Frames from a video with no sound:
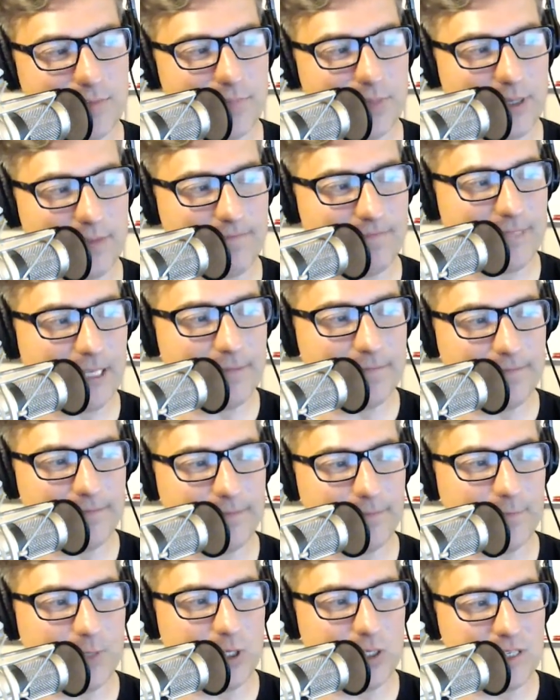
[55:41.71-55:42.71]
But yep,
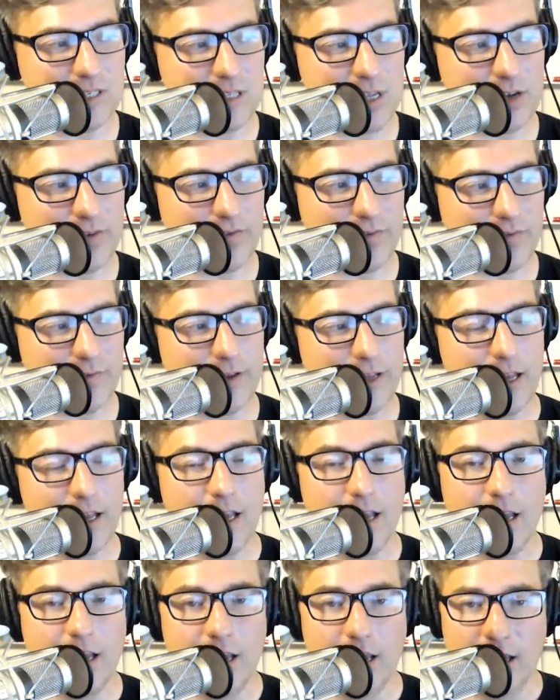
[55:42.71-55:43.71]
good stuff.
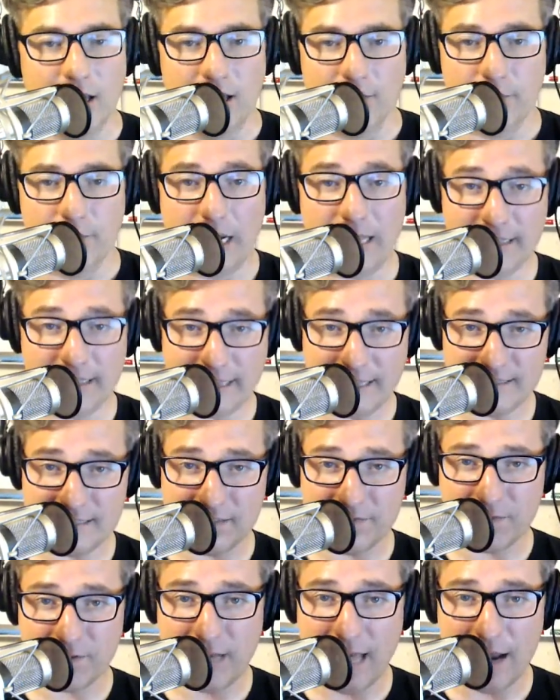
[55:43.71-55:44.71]
But I think that's it
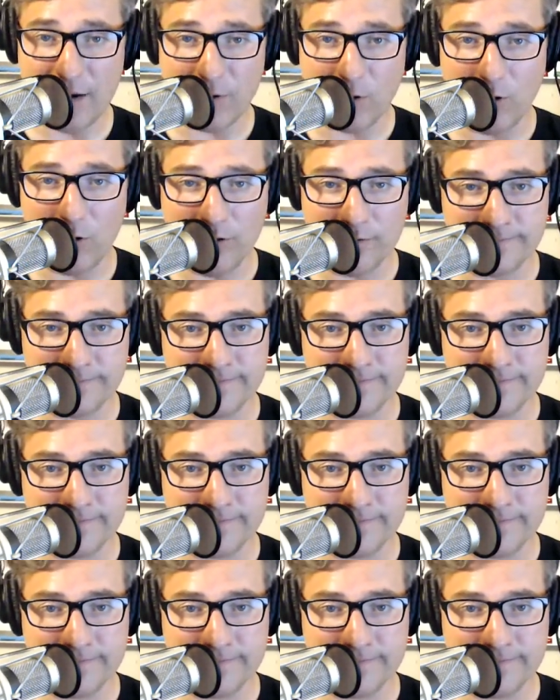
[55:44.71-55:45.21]
for Die Roll.